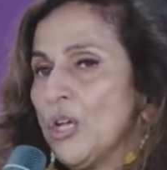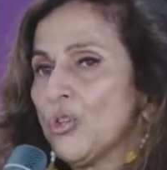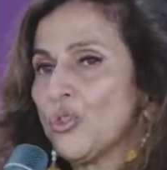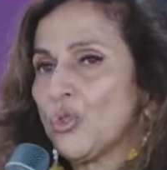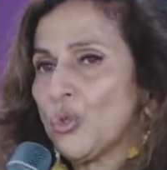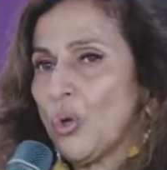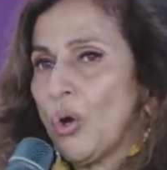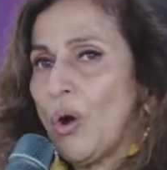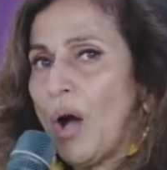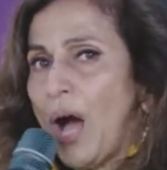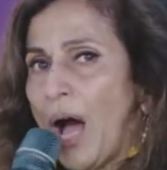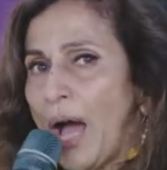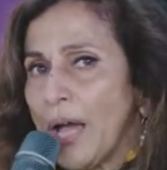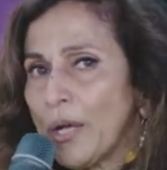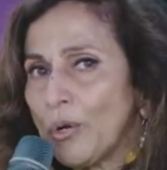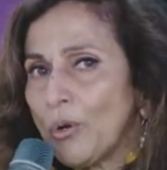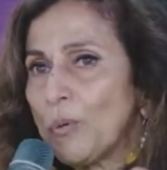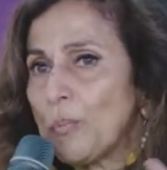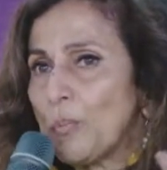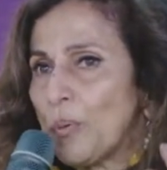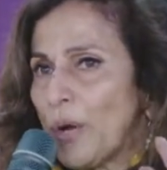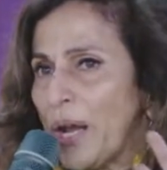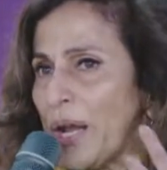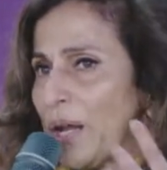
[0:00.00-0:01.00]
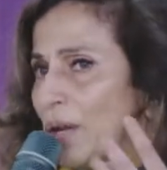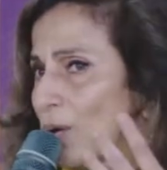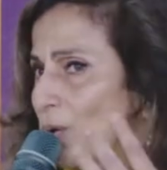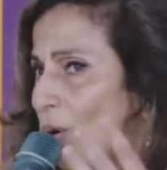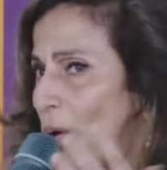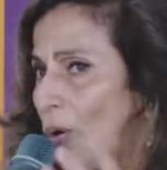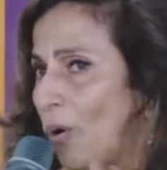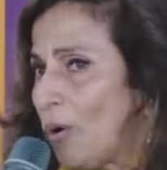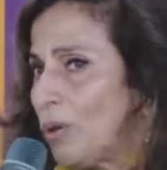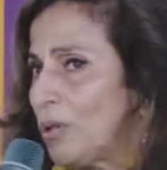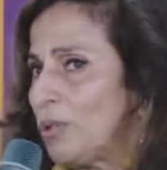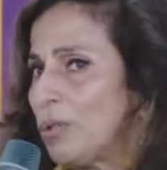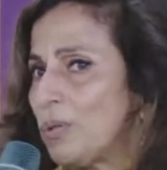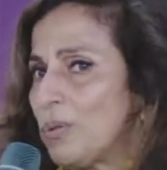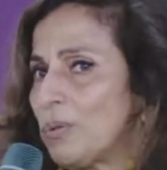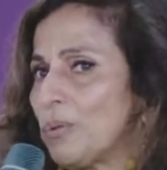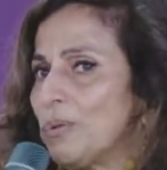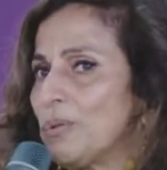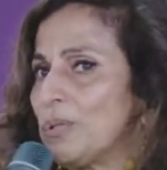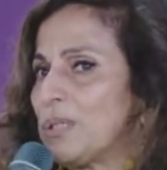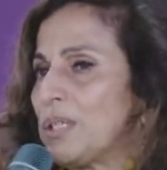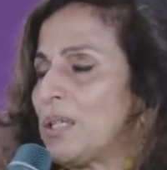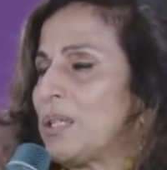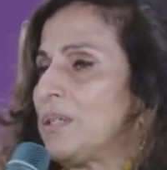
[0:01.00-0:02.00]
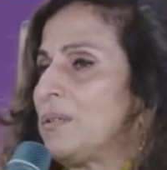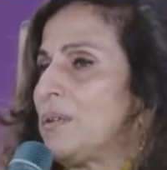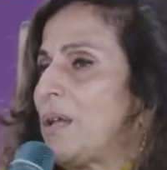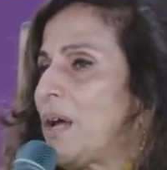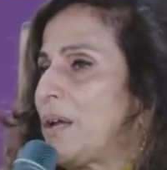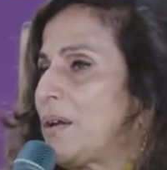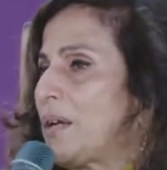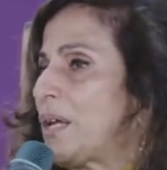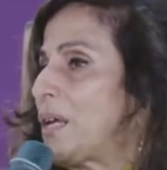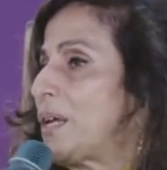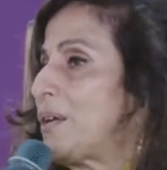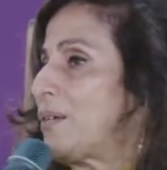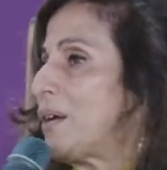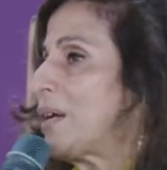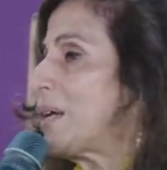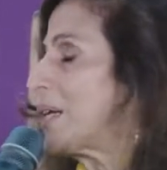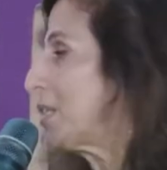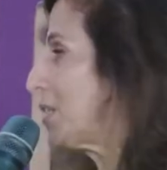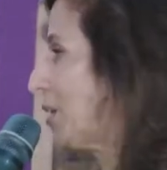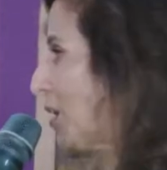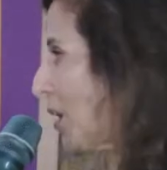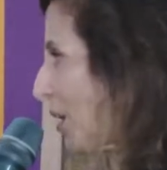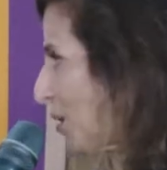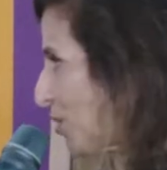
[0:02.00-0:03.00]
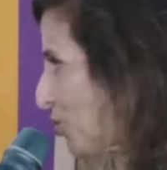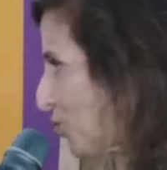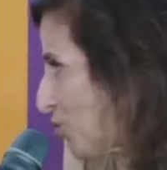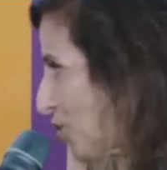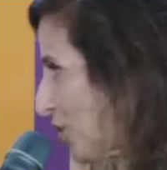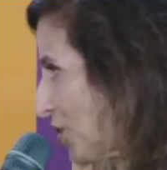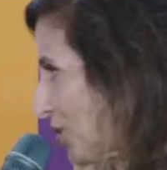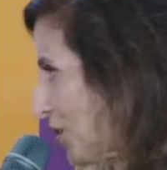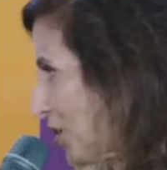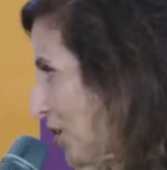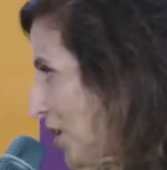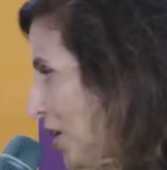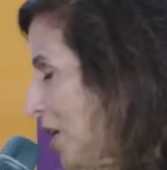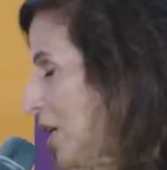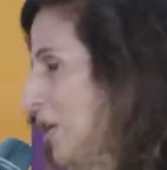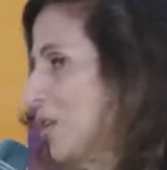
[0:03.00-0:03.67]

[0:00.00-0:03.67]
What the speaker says: So I could break all the rules, and Narihira encouraged it.